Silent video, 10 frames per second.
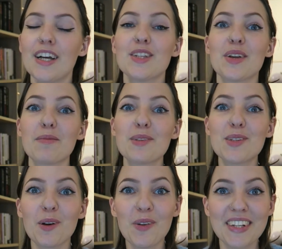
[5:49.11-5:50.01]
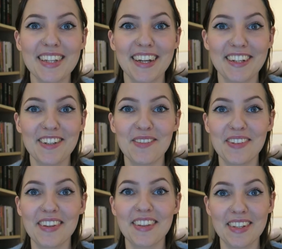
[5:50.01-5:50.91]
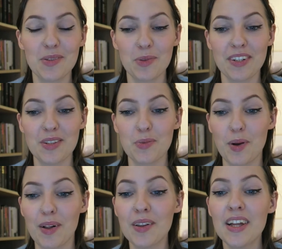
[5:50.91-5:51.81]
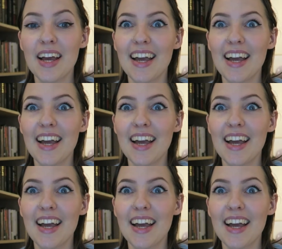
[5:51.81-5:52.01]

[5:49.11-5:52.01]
So I'm so excited to read this one as well,